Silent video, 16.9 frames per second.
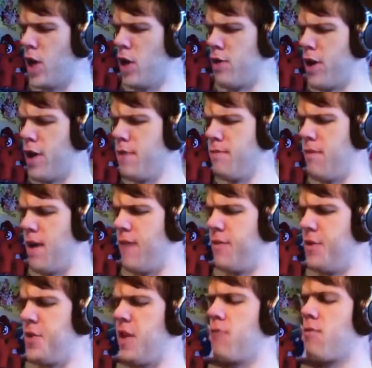All right,
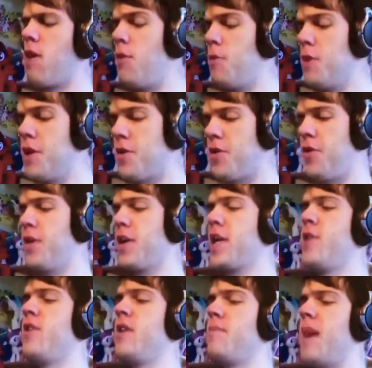everything wrong with the
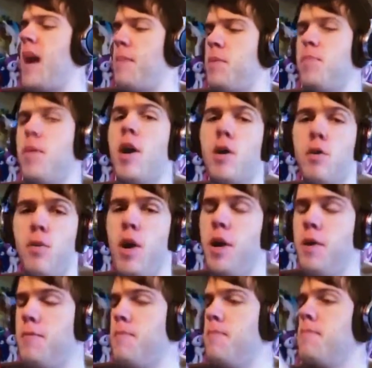cutie map, part one.